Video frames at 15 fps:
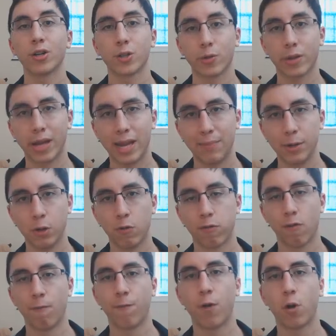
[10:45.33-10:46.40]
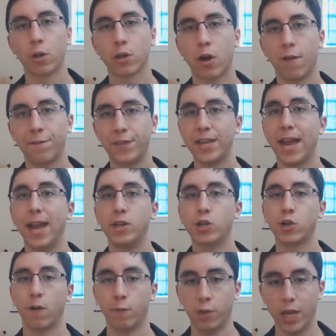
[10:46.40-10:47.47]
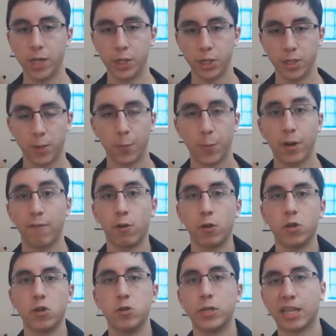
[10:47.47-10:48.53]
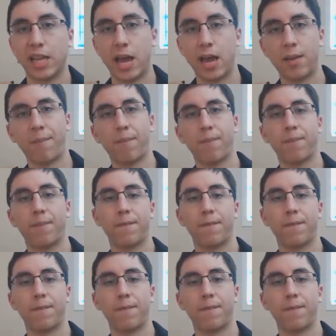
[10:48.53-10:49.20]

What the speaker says: also keep you from falling off the edge of ledges whenever you're using that.